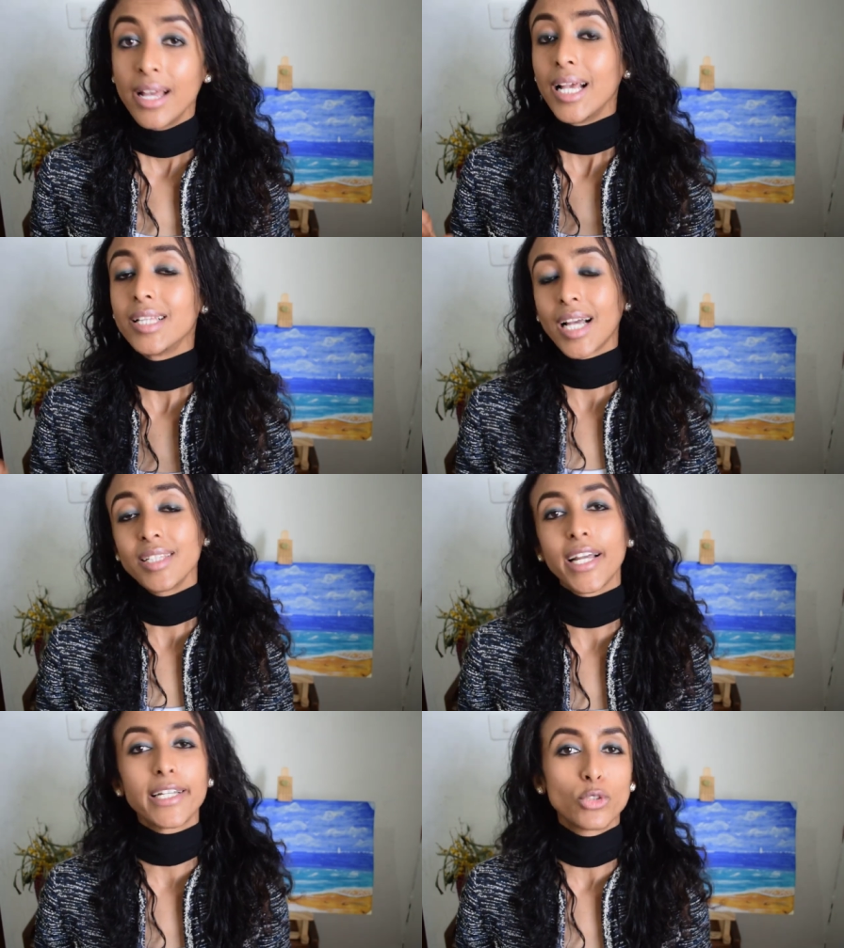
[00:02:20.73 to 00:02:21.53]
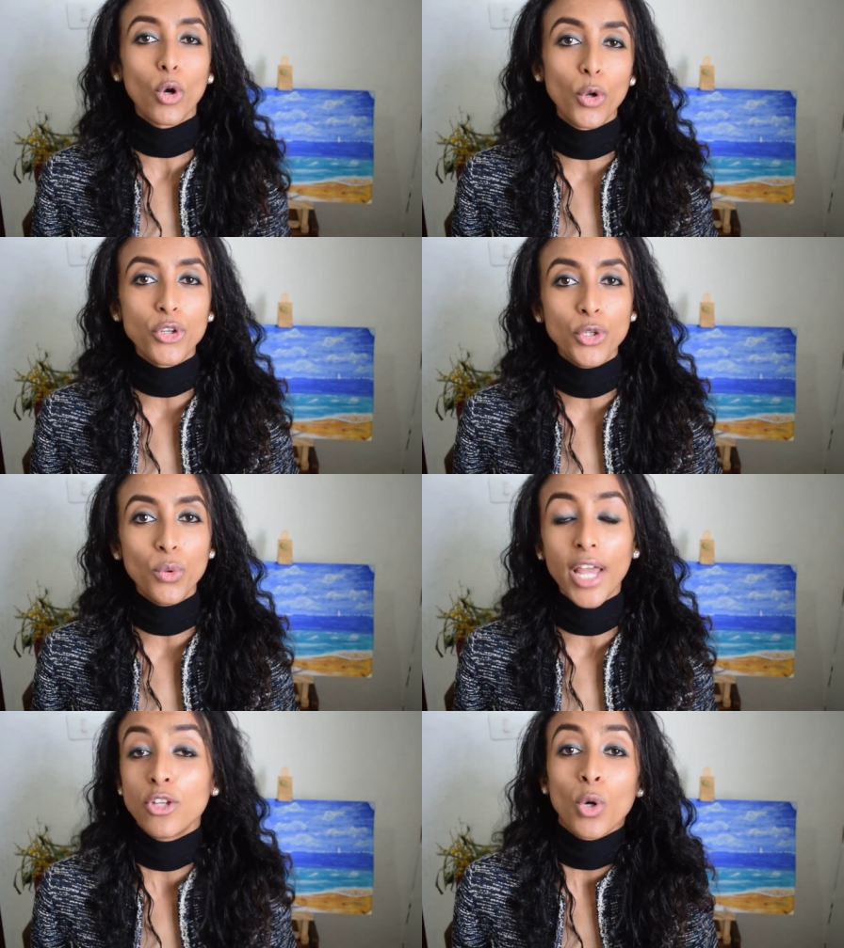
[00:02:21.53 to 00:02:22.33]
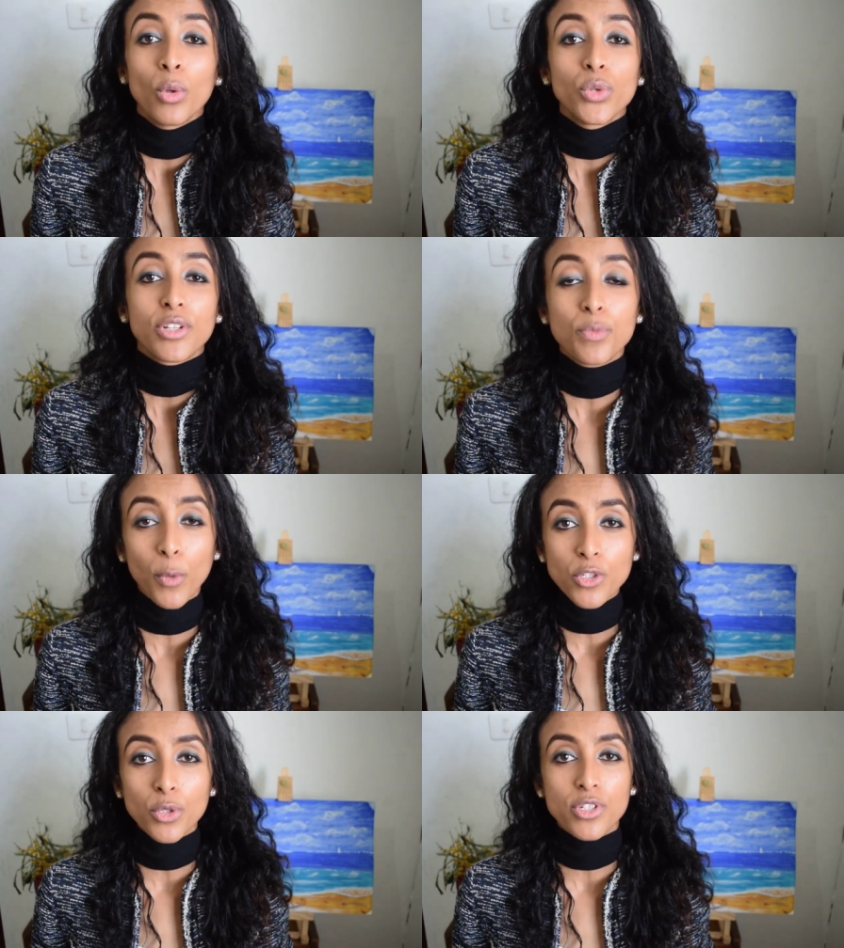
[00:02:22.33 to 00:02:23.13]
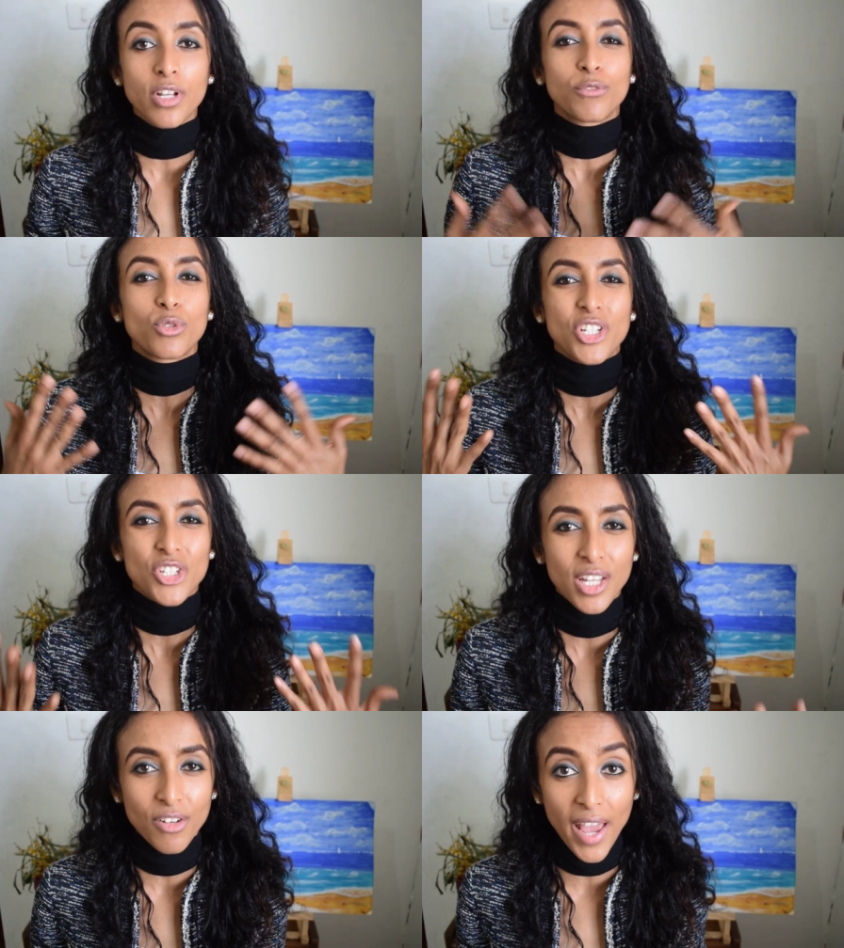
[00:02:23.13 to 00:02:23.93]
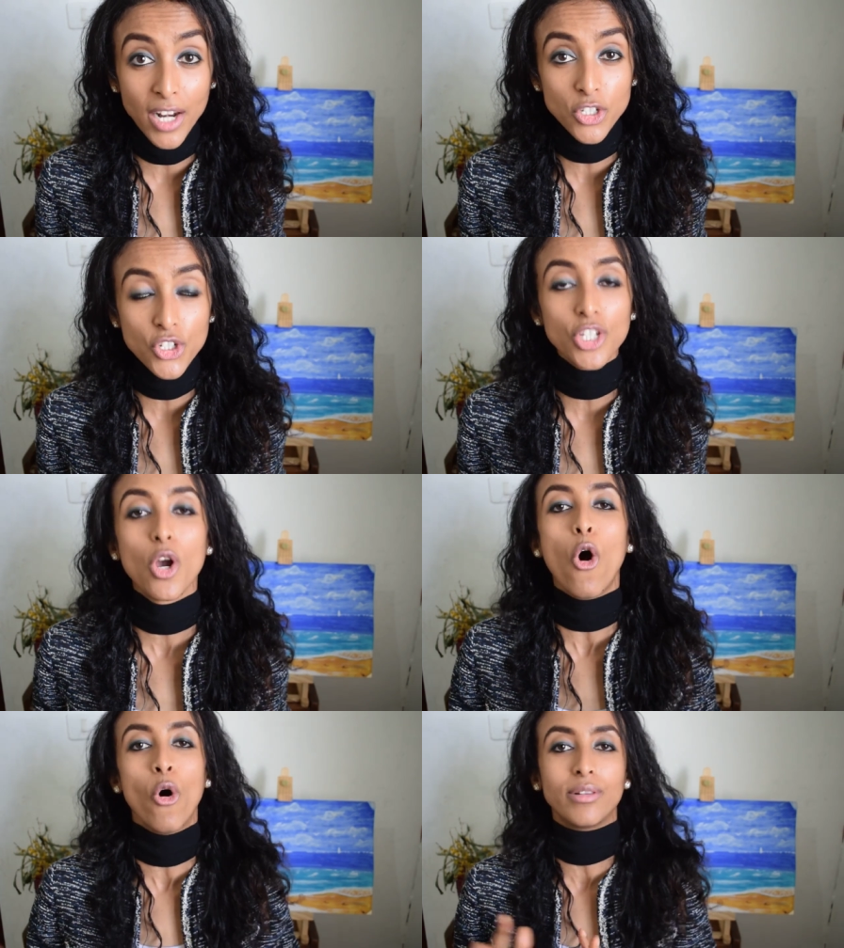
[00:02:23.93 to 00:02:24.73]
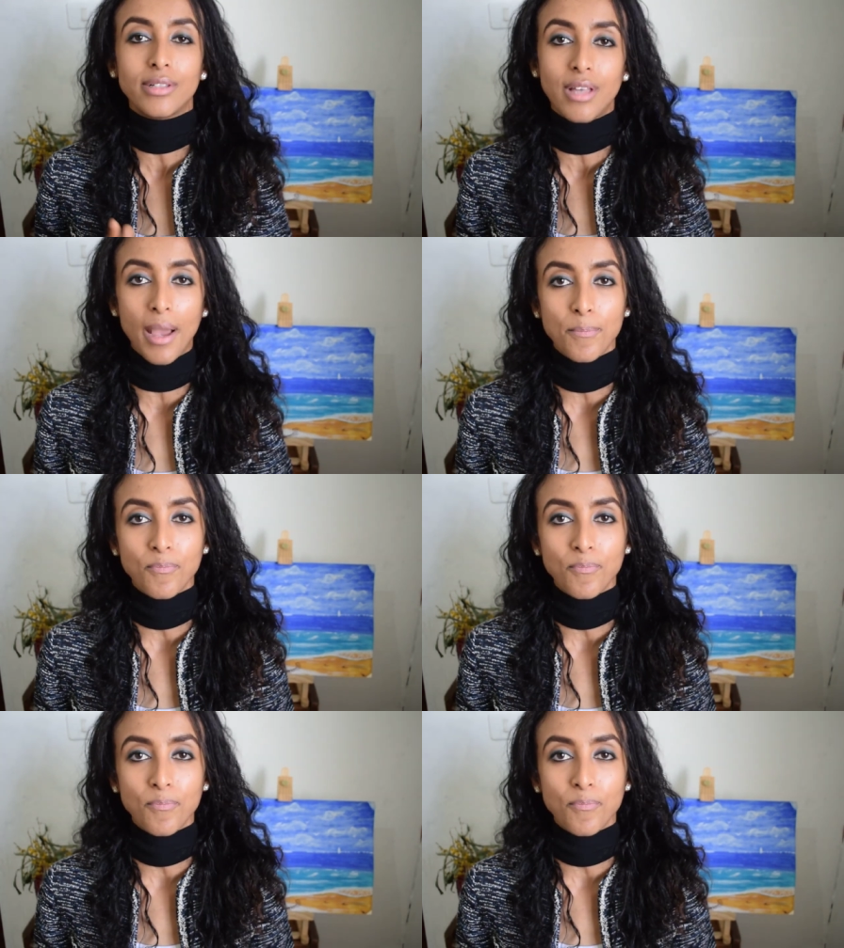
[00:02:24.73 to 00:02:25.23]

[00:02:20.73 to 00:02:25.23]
It can take a toll on you and you don't want to expose yourself to such negative energy all the time.